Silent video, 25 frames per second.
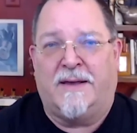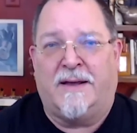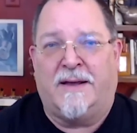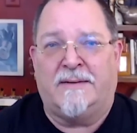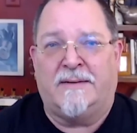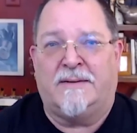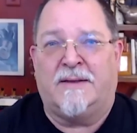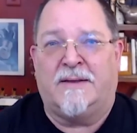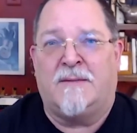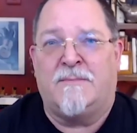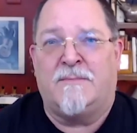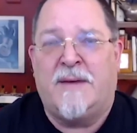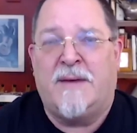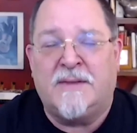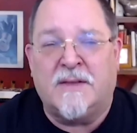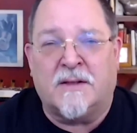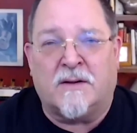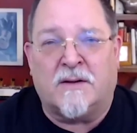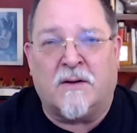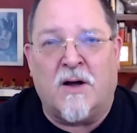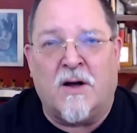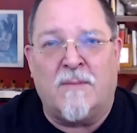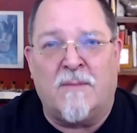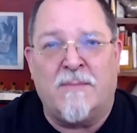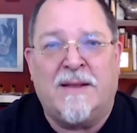I made
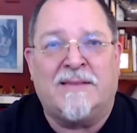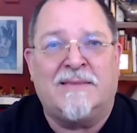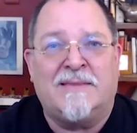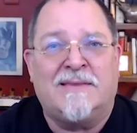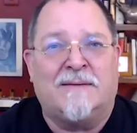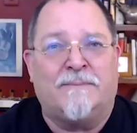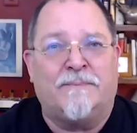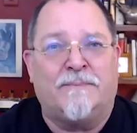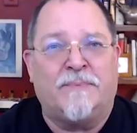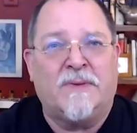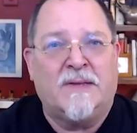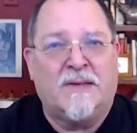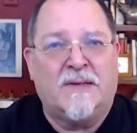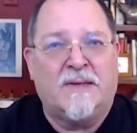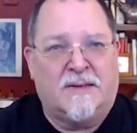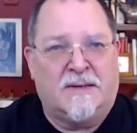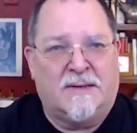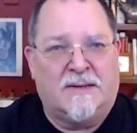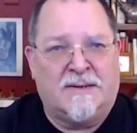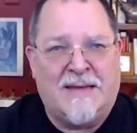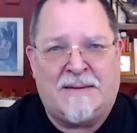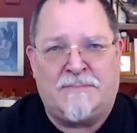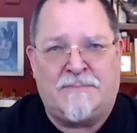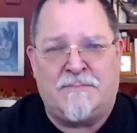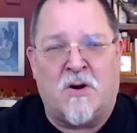the comment that
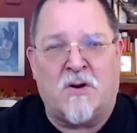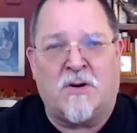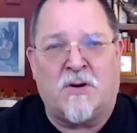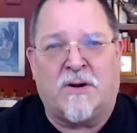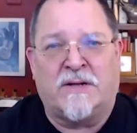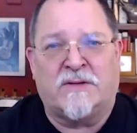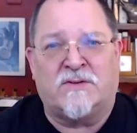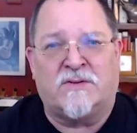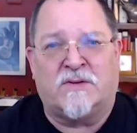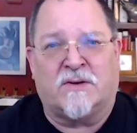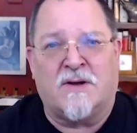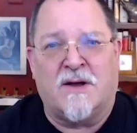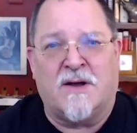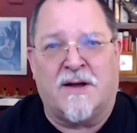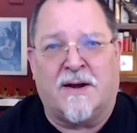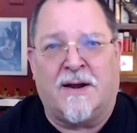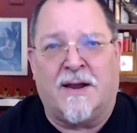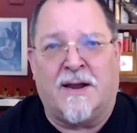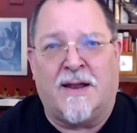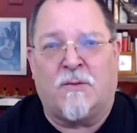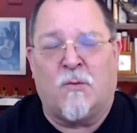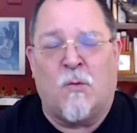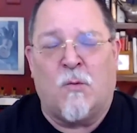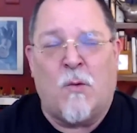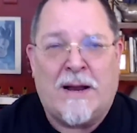debt markets are kind
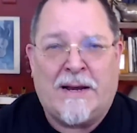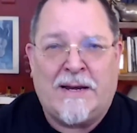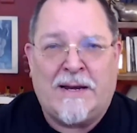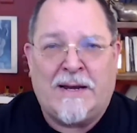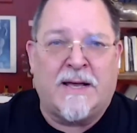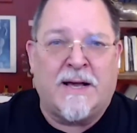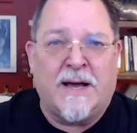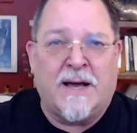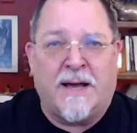of like Wile E.